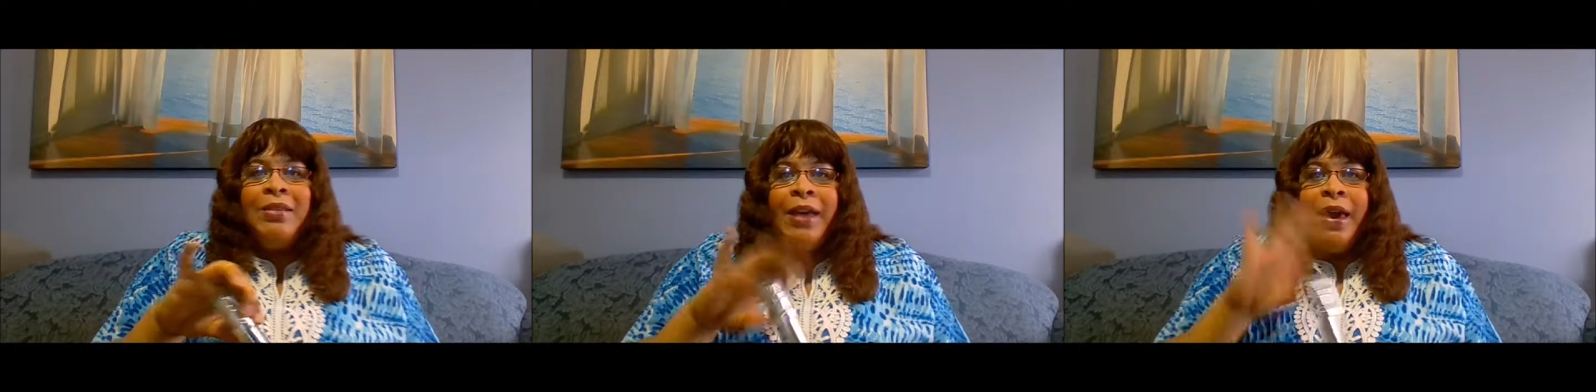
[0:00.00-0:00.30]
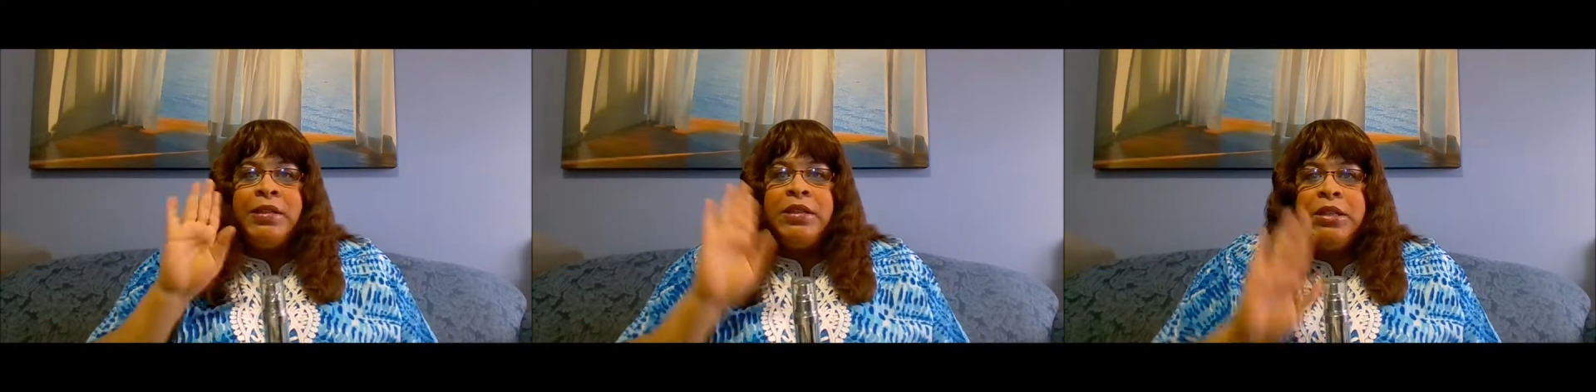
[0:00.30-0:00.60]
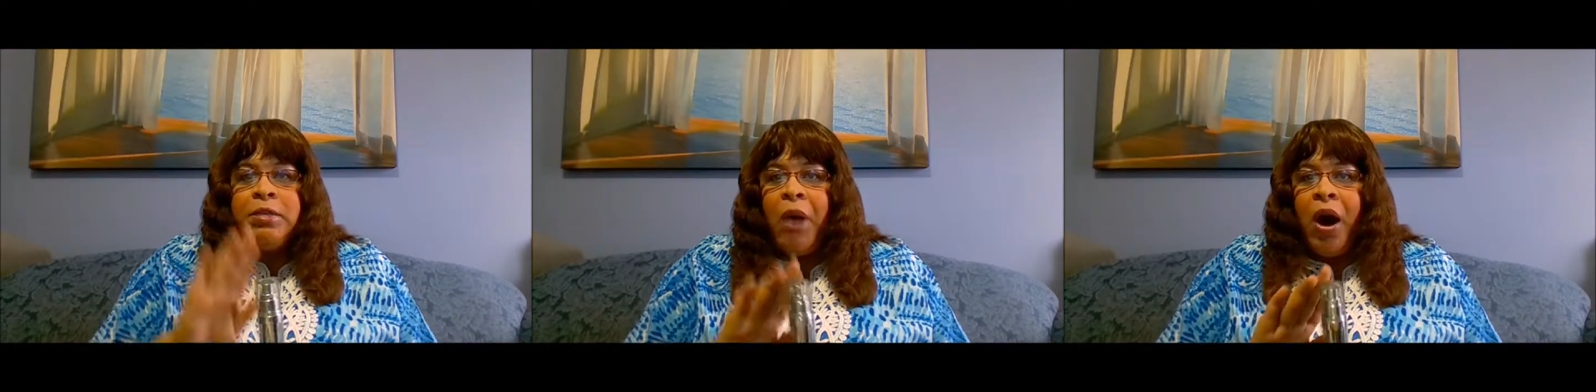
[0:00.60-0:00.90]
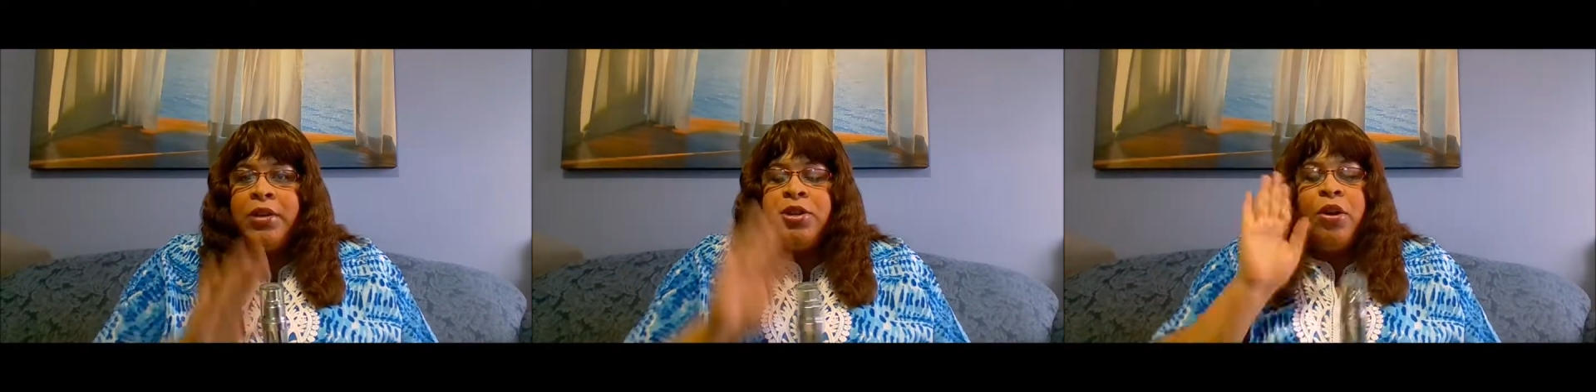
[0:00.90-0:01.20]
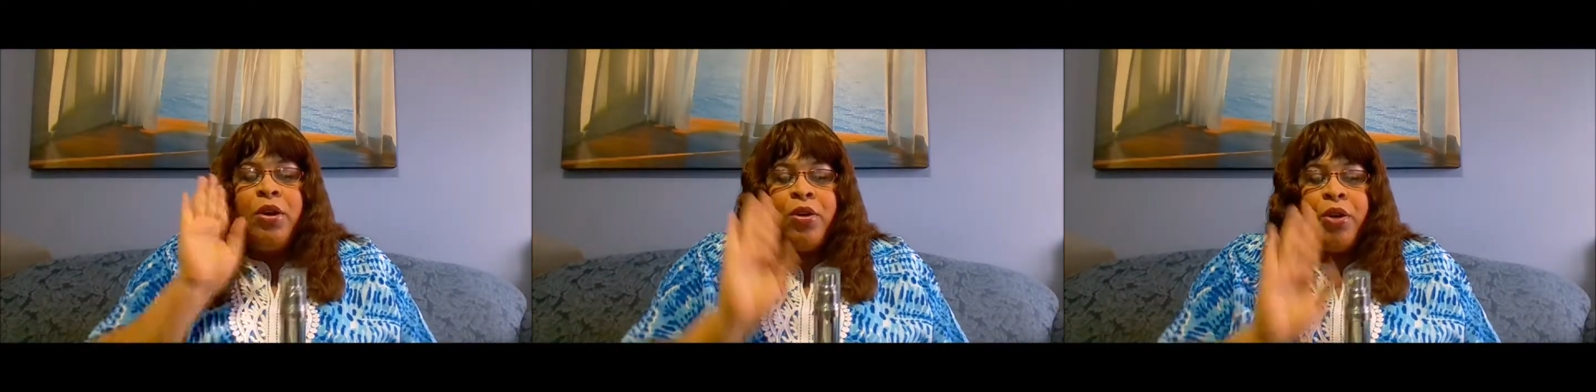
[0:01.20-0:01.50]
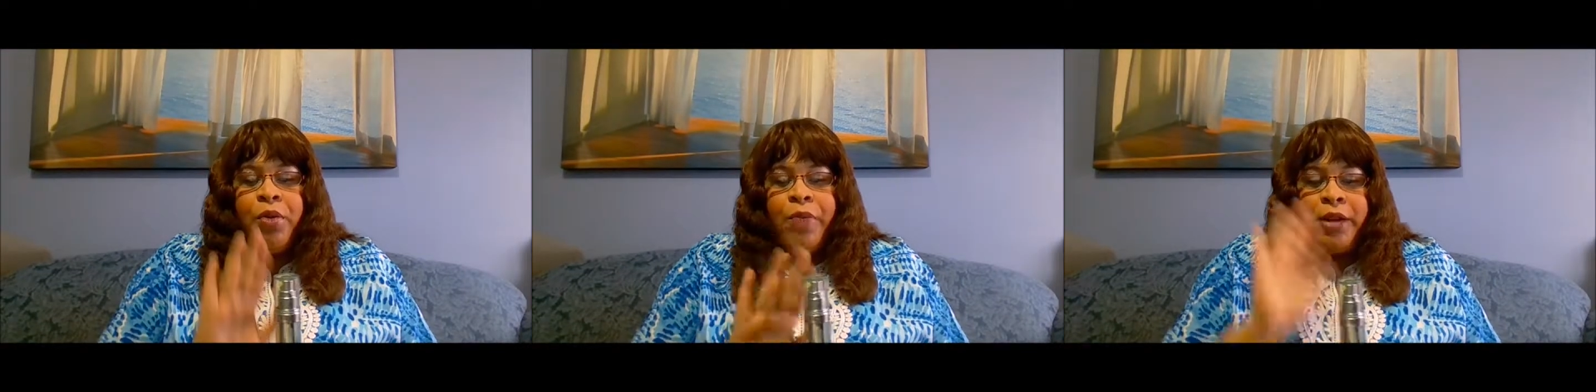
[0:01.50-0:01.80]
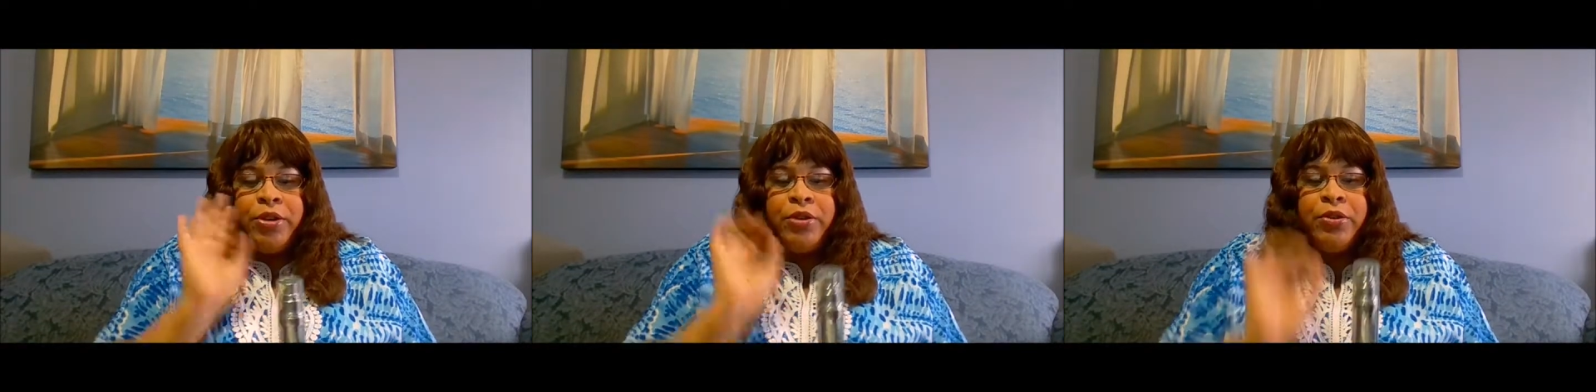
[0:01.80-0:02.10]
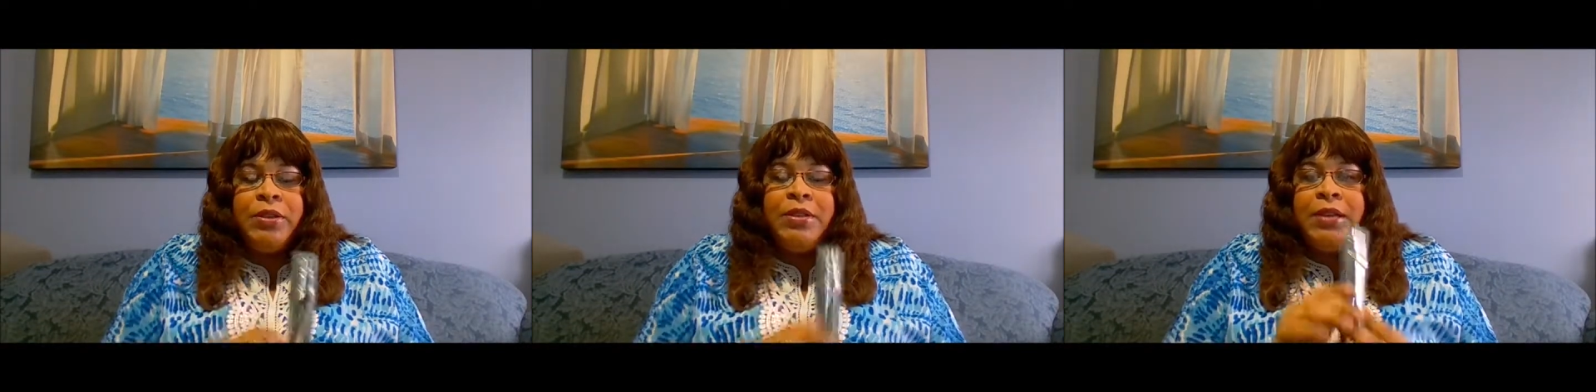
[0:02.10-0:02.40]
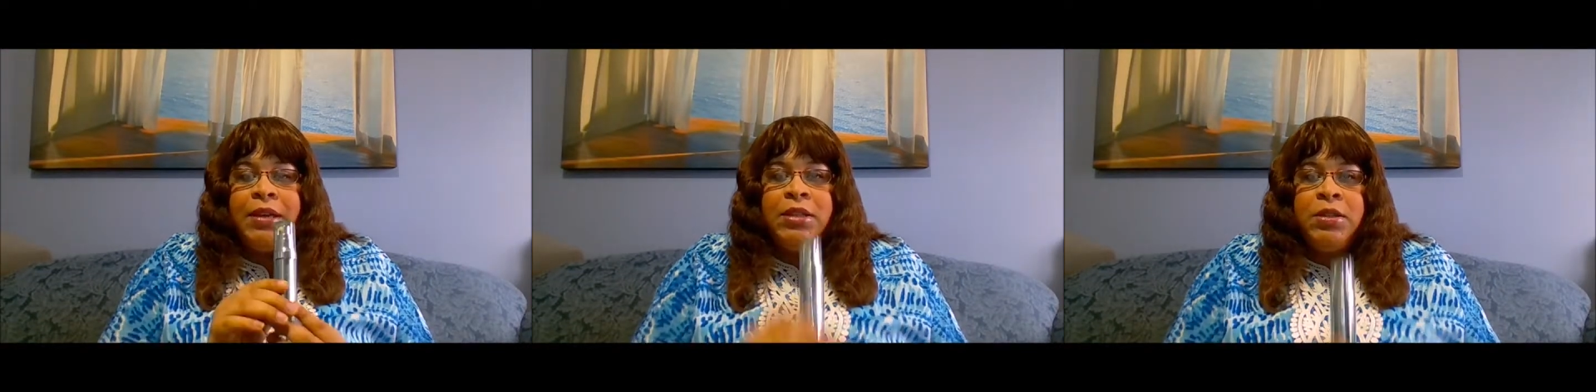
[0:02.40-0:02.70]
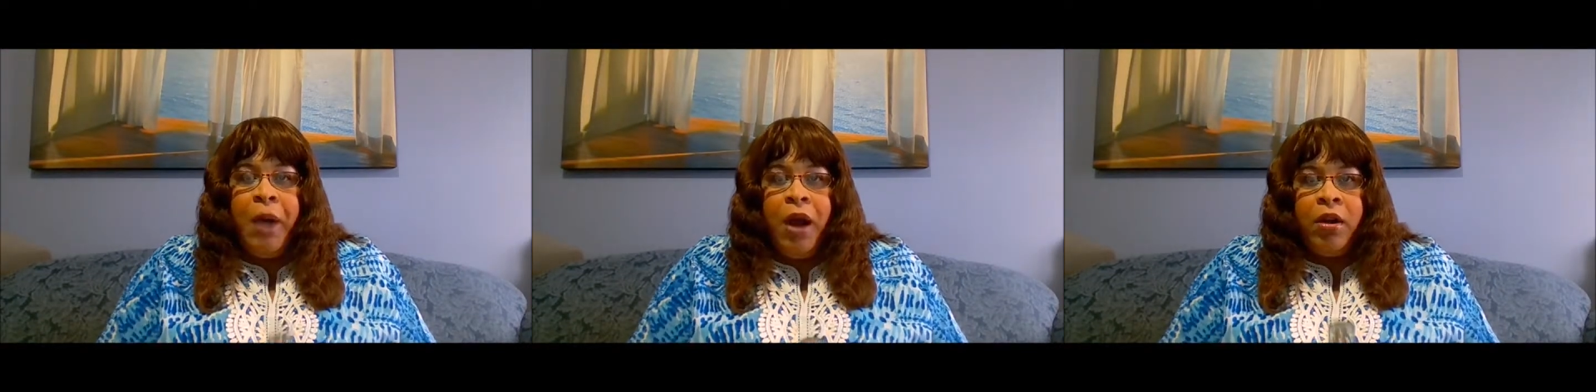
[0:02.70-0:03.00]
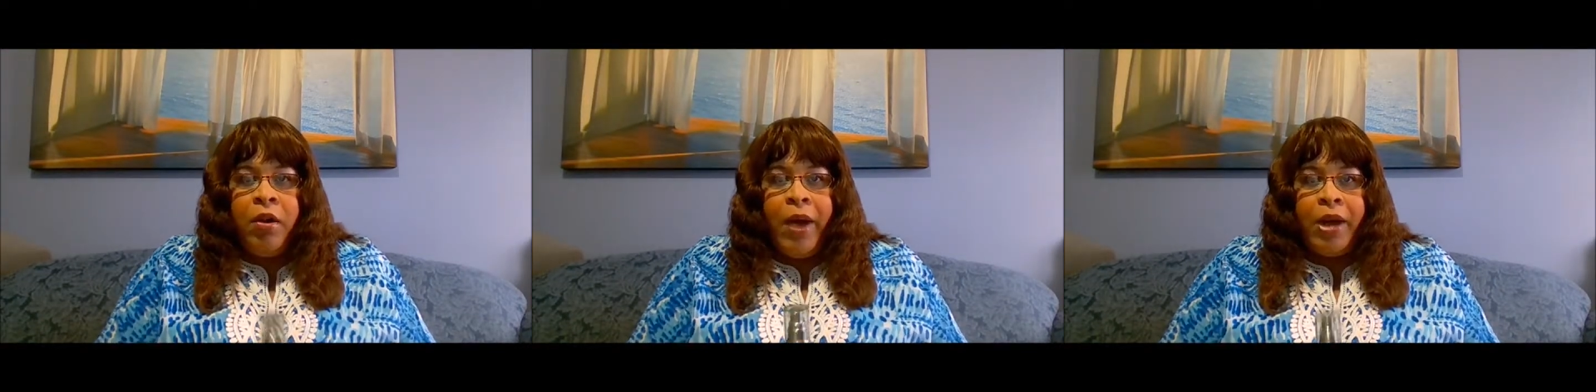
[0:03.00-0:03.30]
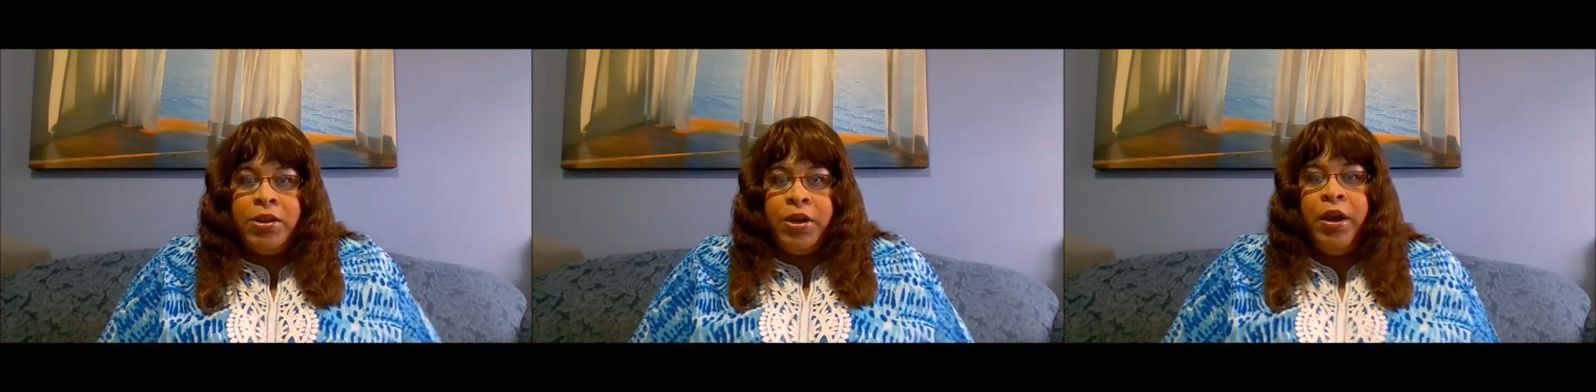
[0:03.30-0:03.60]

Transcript: a spot corrector. So this is a spot corrector.